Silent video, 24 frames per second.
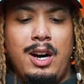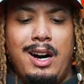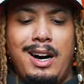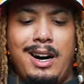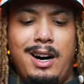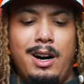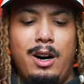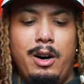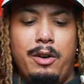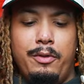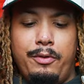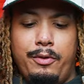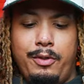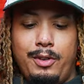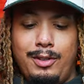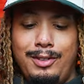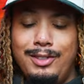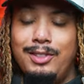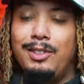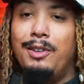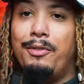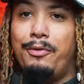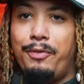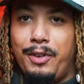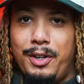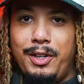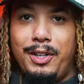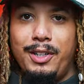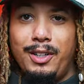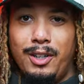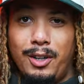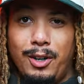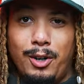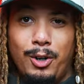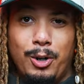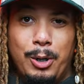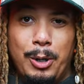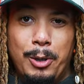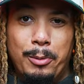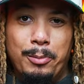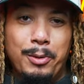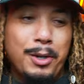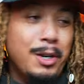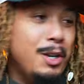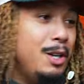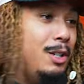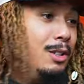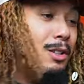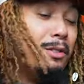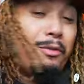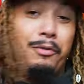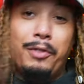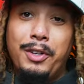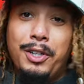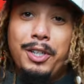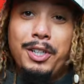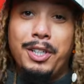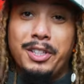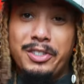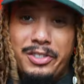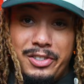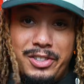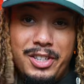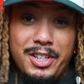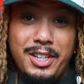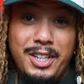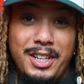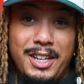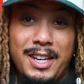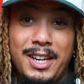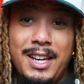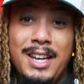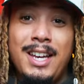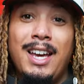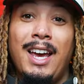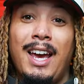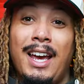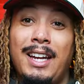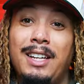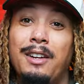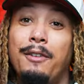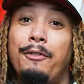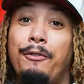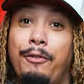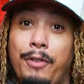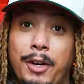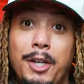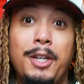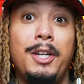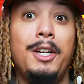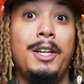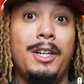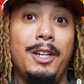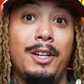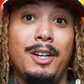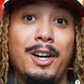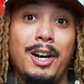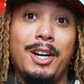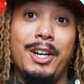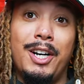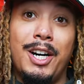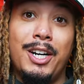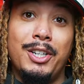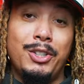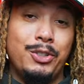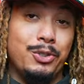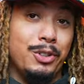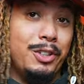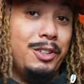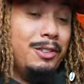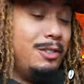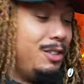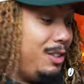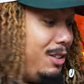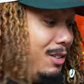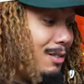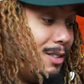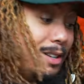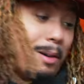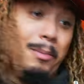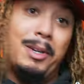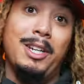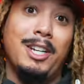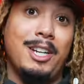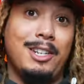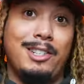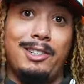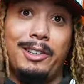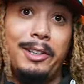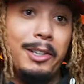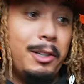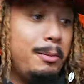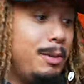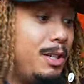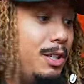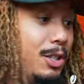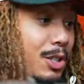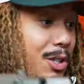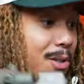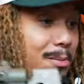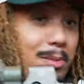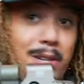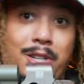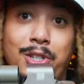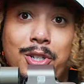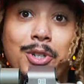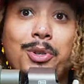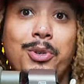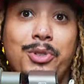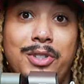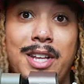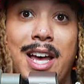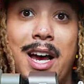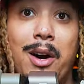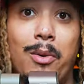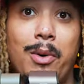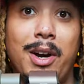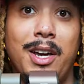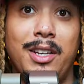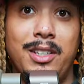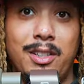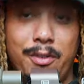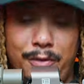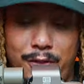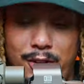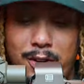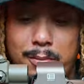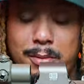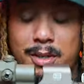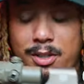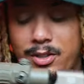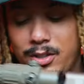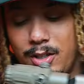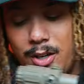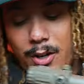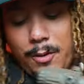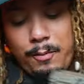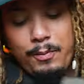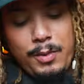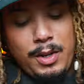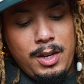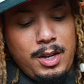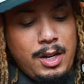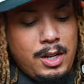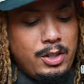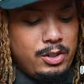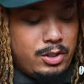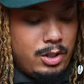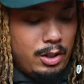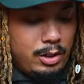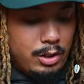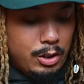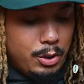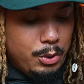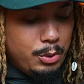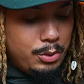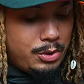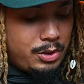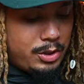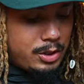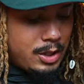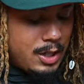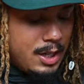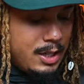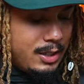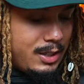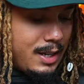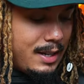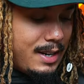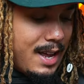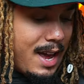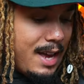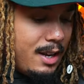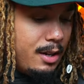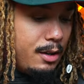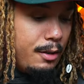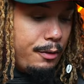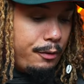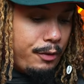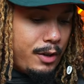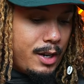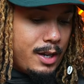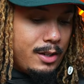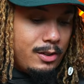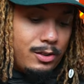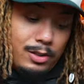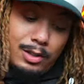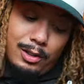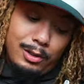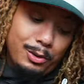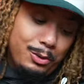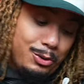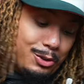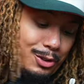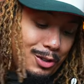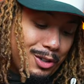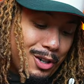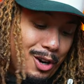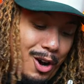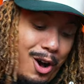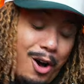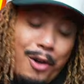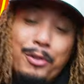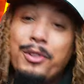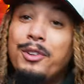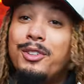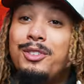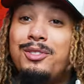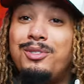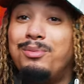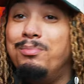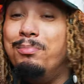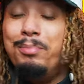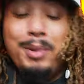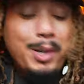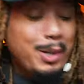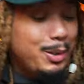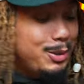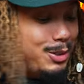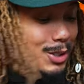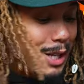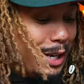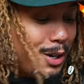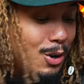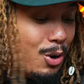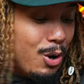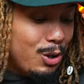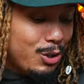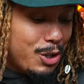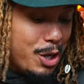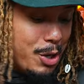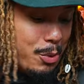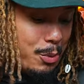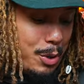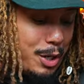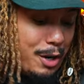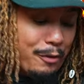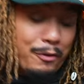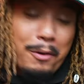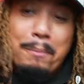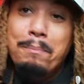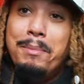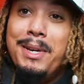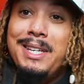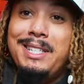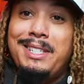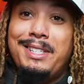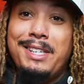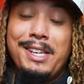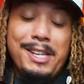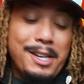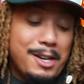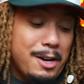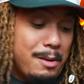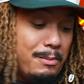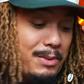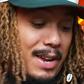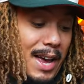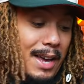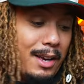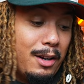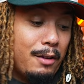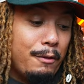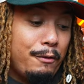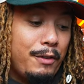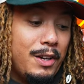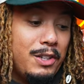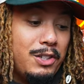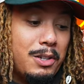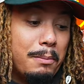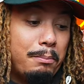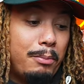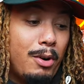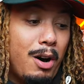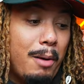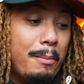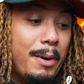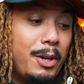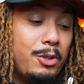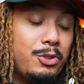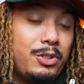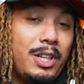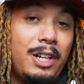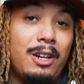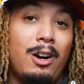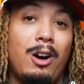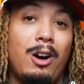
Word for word: of defending a home, defending a city, and defending a country. I mean, it's literally been, been used that way. You feel me? So salutes to Daniel Defense. Salutes to all the builds that go along with it from BCM, Daniel Defense, and Palmetto State